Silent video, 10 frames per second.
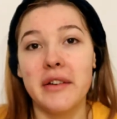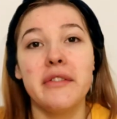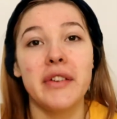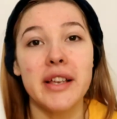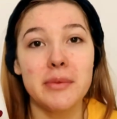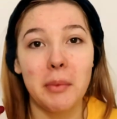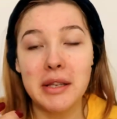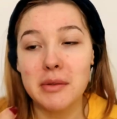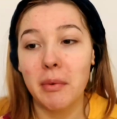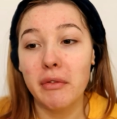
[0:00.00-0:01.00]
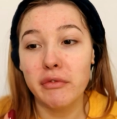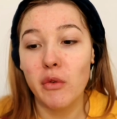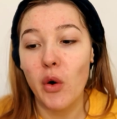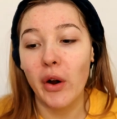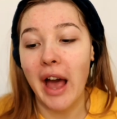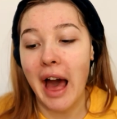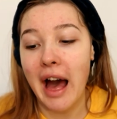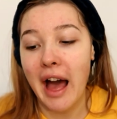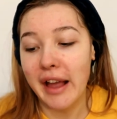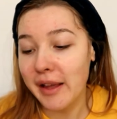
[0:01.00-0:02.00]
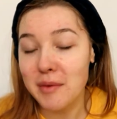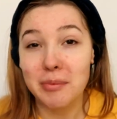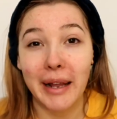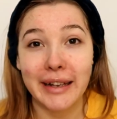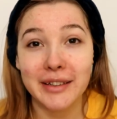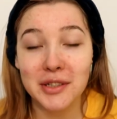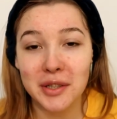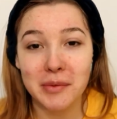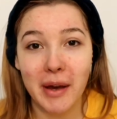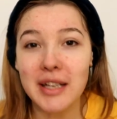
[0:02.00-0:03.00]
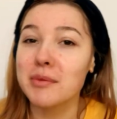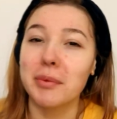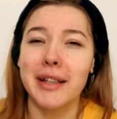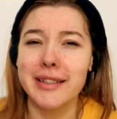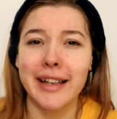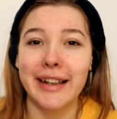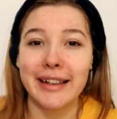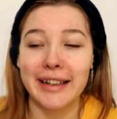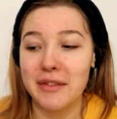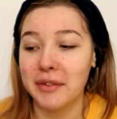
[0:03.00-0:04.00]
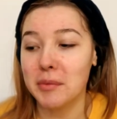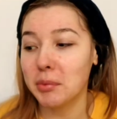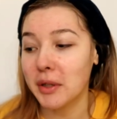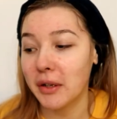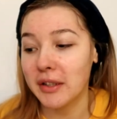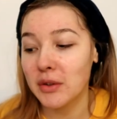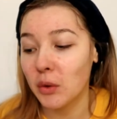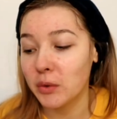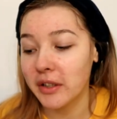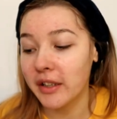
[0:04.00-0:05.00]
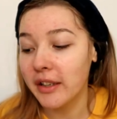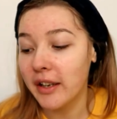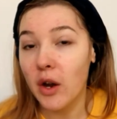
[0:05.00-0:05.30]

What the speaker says: face mist before I applied the sheet mask, because I didn't even put on the toner